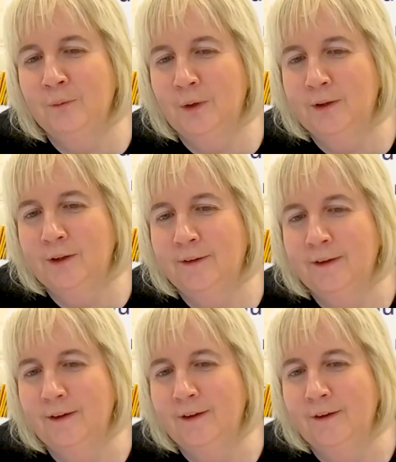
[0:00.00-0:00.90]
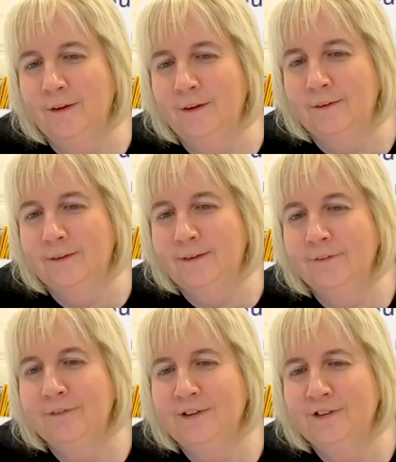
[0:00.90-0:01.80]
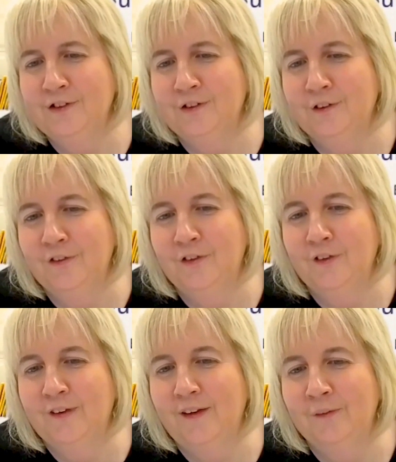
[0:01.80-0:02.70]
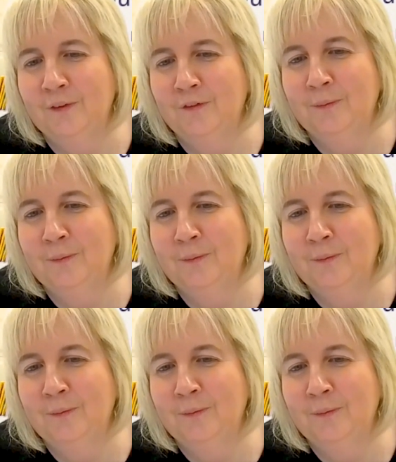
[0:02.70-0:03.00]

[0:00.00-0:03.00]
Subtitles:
what do you think your definition of success would have